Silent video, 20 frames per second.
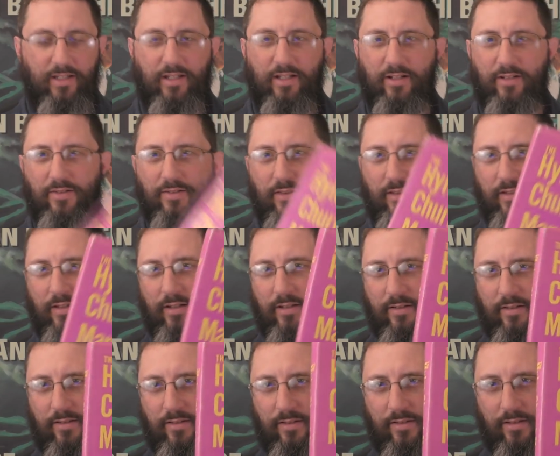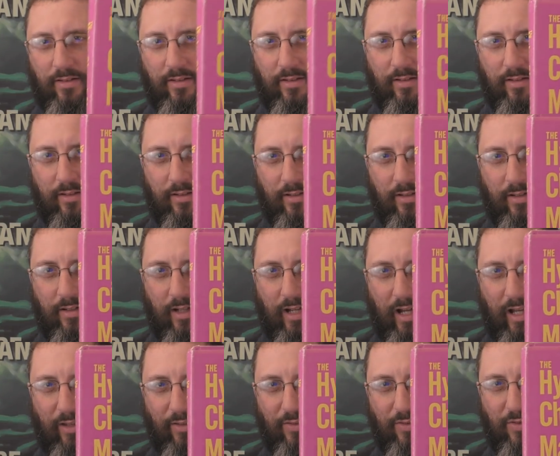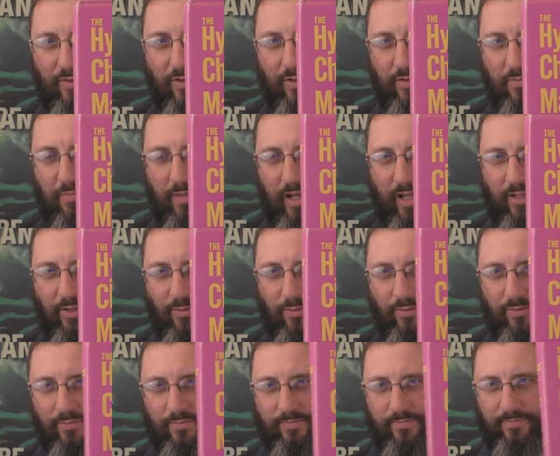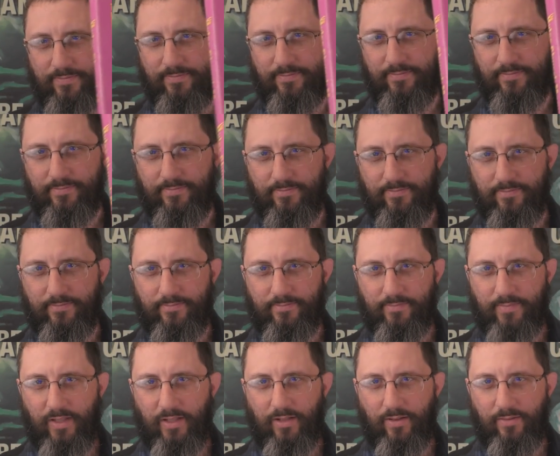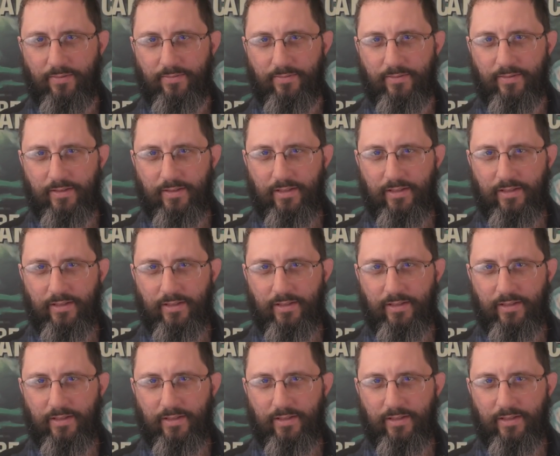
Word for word: Here's the Hyles Church Manual, you know.